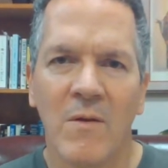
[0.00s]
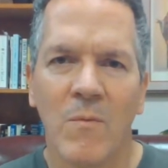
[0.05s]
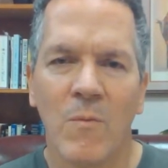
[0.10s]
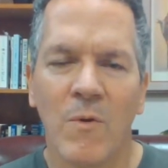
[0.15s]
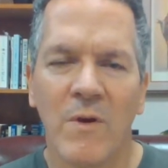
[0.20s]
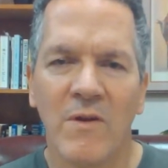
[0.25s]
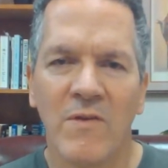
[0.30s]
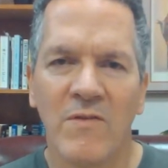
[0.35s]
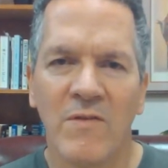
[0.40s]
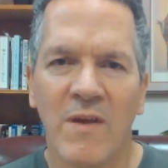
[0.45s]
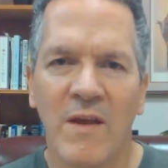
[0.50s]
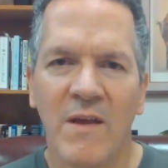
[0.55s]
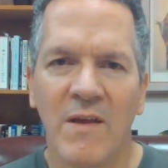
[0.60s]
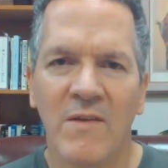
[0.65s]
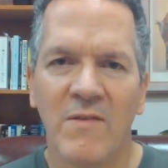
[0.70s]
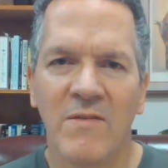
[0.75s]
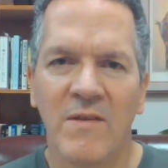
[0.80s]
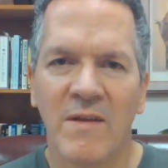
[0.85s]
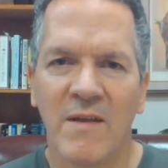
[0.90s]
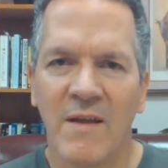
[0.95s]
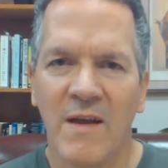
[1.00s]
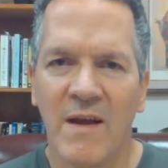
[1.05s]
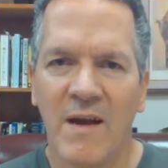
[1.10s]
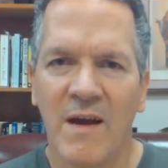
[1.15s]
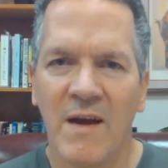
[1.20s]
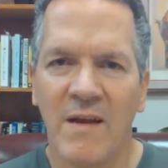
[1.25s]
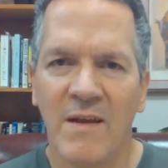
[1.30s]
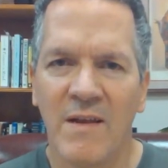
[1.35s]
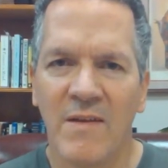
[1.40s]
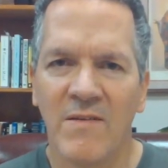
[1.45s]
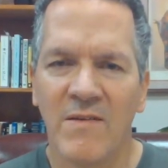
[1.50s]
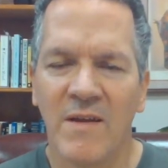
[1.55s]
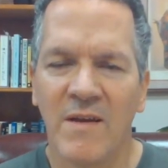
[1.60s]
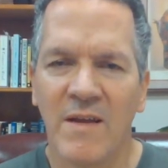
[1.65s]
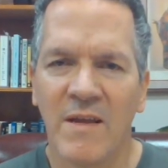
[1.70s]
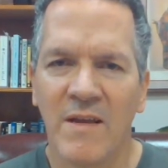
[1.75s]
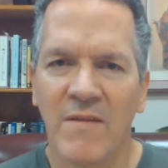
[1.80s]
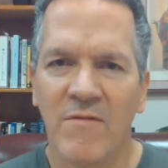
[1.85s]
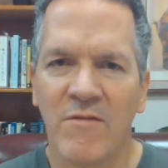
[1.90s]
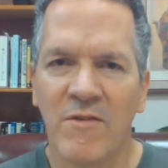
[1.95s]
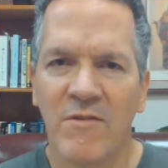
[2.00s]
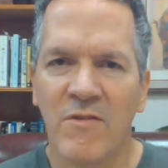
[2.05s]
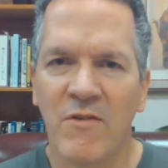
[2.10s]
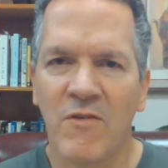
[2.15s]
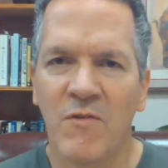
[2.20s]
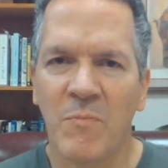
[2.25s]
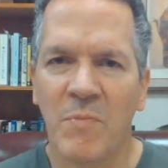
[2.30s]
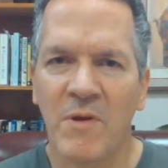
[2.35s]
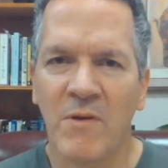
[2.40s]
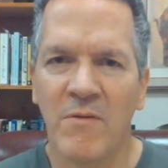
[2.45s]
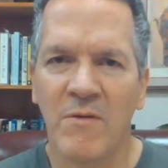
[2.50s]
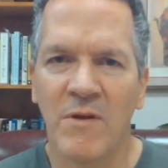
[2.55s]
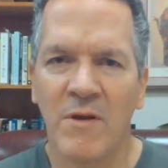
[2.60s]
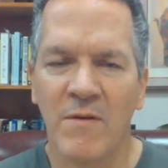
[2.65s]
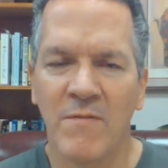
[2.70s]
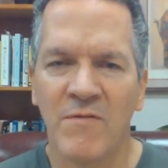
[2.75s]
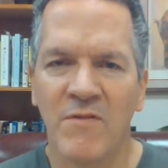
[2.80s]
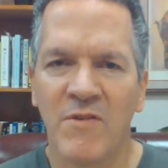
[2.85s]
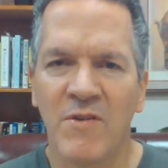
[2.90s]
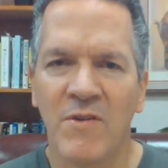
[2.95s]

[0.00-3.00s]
Where he says that God has not given us a spirit of